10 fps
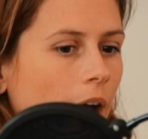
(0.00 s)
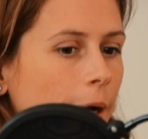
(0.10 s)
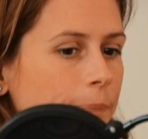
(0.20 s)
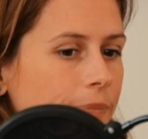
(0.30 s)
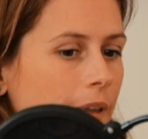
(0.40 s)

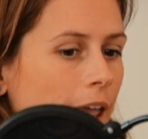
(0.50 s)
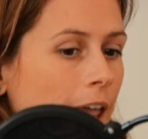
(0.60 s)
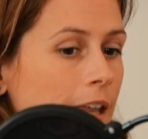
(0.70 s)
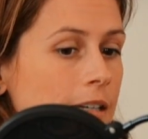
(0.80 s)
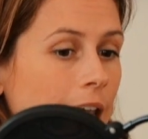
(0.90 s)
her.
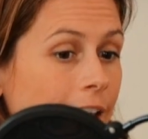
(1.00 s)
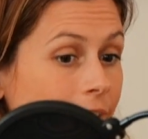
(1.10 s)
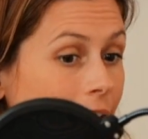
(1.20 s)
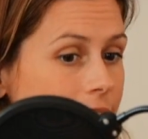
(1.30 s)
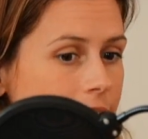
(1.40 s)
And at
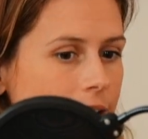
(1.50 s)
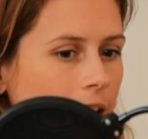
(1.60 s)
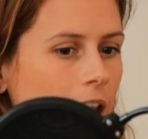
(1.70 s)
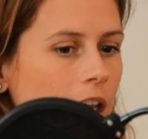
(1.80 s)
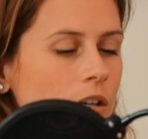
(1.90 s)
that
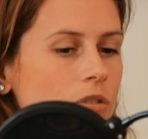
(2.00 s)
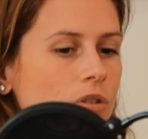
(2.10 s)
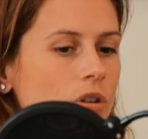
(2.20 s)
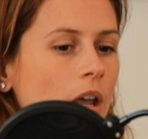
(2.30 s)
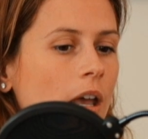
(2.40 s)

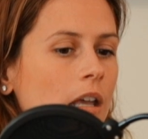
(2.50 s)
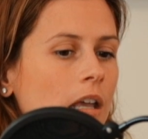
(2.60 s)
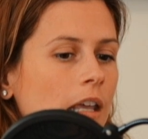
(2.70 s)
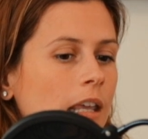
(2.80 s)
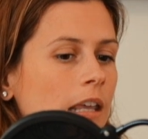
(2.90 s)
stage,
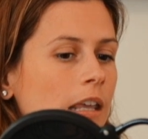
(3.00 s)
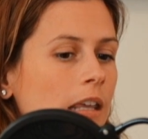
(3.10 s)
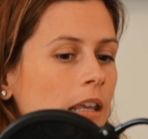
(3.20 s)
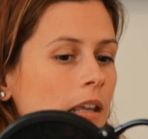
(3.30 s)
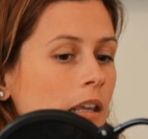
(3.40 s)

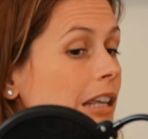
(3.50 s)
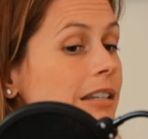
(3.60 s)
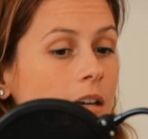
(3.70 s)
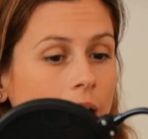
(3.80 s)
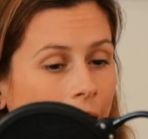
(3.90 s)
he, he
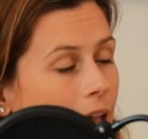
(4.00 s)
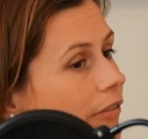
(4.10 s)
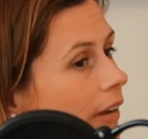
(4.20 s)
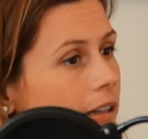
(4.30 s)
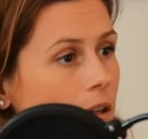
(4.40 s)
didn't
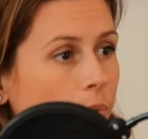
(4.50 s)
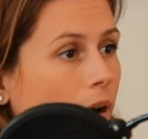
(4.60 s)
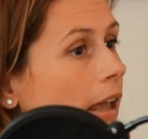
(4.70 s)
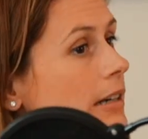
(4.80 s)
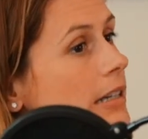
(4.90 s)
have like the
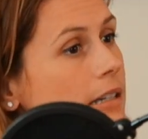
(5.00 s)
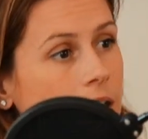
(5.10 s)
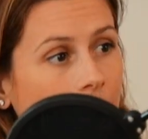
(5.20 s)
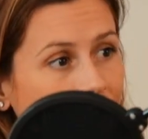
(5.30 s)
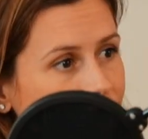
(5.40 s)
brand, he
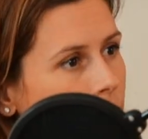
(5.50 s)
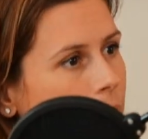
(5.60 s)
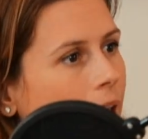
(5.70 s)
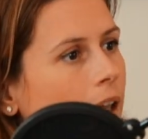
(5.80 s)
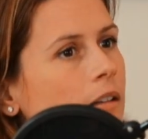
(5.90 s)
didn't have the
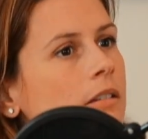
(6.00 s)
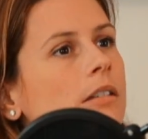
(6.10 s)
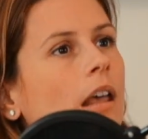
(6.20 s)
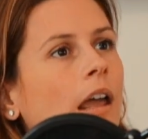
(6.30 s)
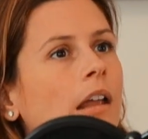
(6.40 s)

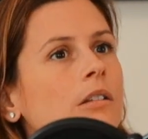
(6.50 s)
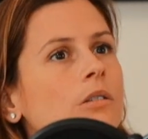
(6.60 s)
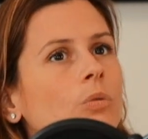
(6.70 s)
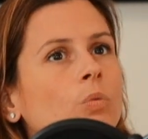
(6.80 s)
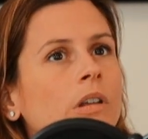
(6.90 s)
plans, and
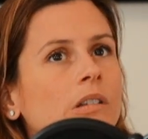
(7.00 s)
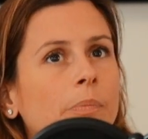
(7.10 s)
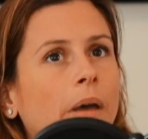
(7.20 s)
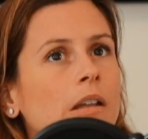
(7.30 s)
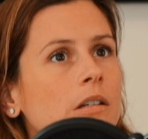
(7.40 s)
we
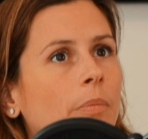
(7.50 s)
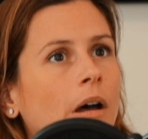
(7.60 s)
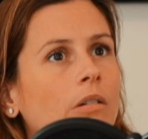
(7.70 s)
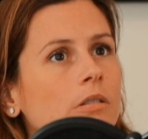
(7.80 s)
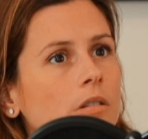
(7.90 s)
spent
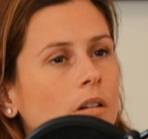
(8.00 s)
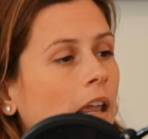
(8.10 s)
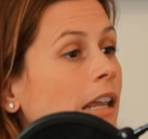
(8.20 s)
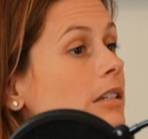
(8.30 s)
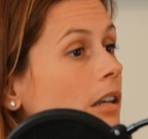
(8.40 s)
about
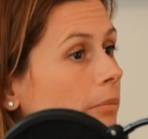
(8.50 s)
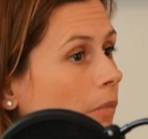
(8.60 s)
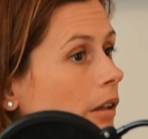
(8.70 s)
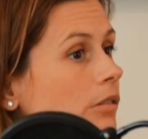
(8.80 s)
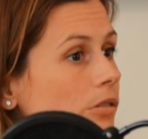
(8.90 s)
18
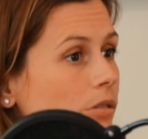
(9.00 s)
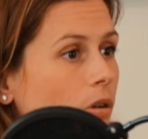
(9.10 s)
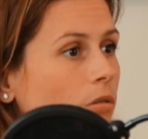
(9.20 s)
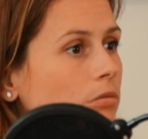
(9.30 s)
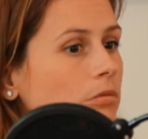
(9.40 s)
months
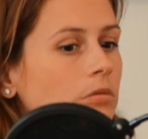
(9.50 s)
on